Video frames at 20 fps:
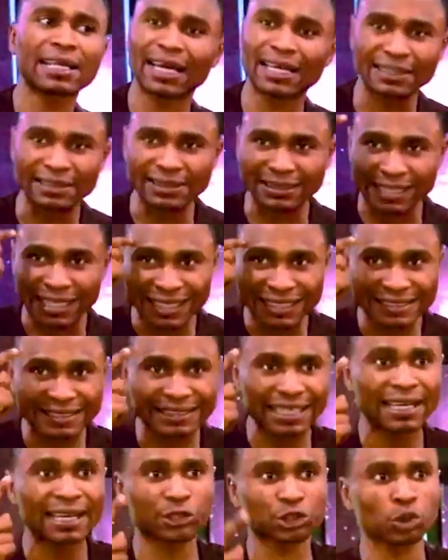than the
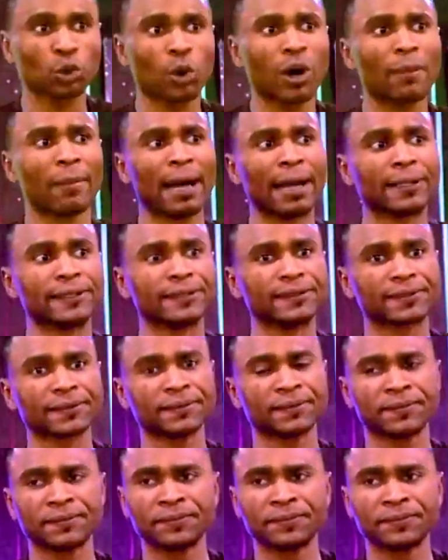intellectual mind.